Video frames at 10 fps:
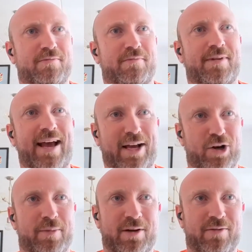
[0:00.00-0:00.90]

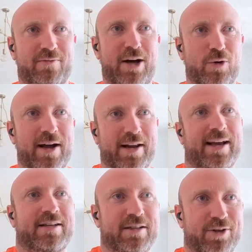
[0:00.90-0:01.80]
economic value adding
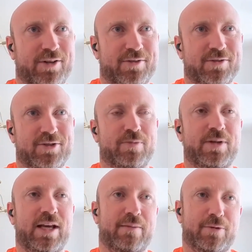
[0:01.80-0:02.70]
activities to
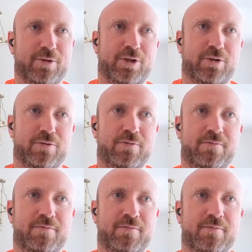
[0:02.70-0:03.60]
be able to,
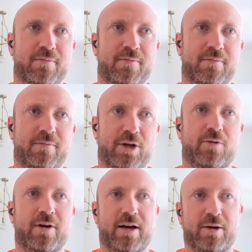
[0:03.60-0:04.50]

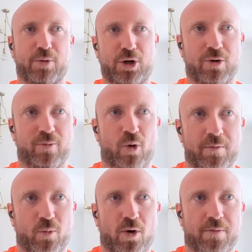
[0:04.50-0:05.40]
procure
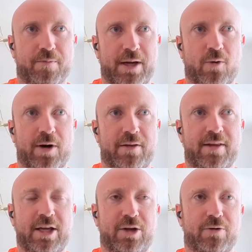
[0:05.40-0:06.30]
more Bitcoin
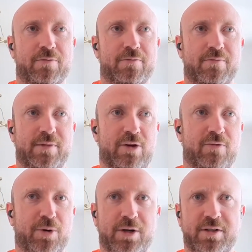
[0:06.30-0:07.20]
than you
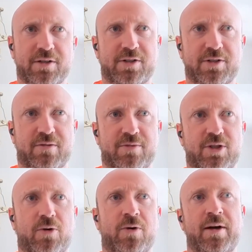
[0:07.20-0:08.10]
put into the system.
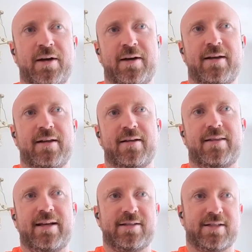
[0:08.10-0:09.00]
So
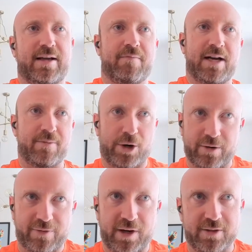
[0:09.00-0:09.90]
things like money market
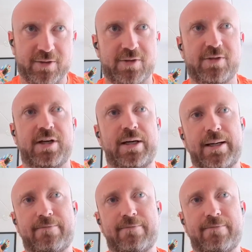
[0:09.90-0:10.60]
funds, I